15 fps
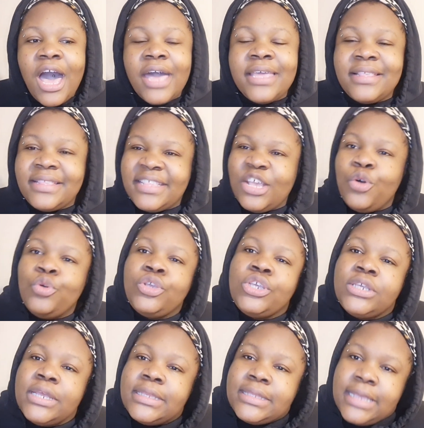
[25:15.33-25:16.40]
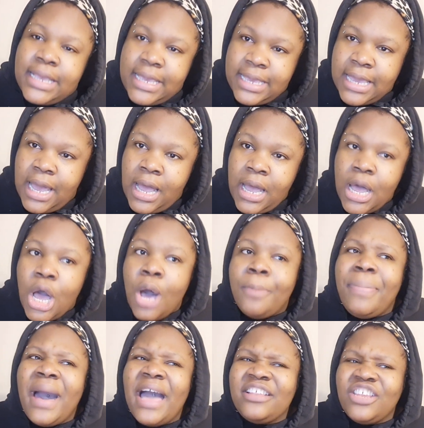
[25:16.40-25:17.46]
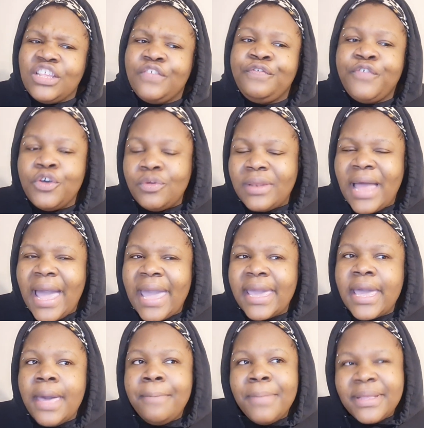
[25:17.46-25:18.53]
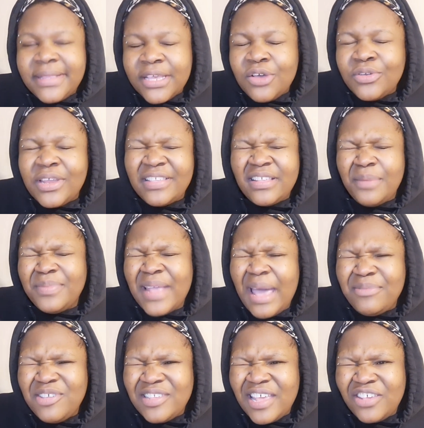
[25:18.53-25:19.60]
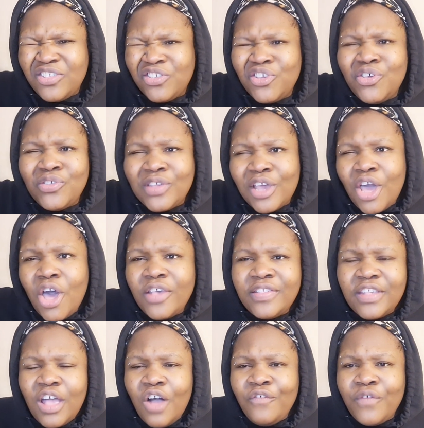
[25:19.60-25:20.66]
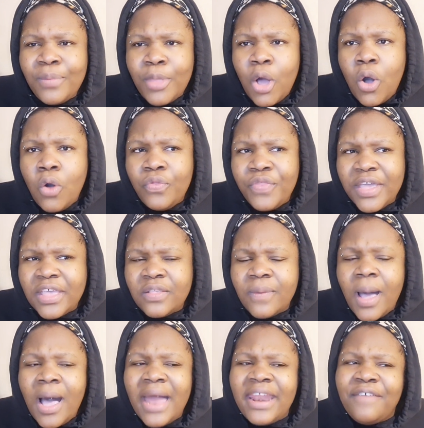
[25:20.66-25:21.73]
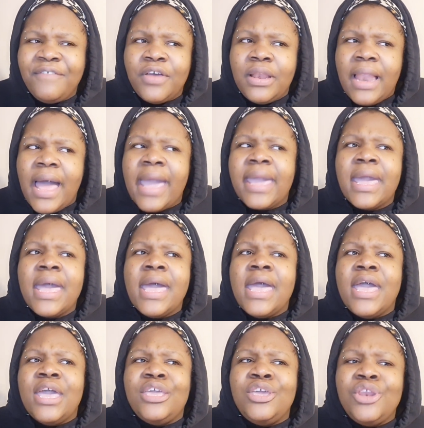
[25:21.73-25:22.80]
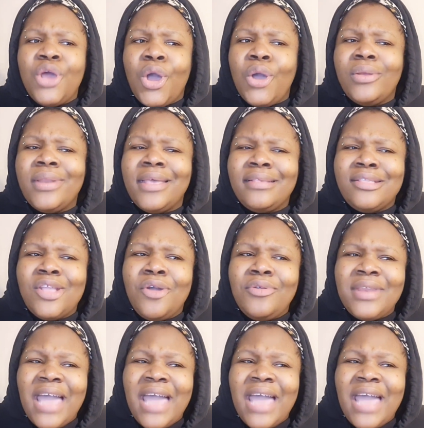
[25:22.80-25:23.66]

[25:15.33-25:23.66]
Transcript: it's still shit to hear, but I just feel like Matilda sometimes she's excusing herself from the whole thing as well, and I feel like, you know, there's no...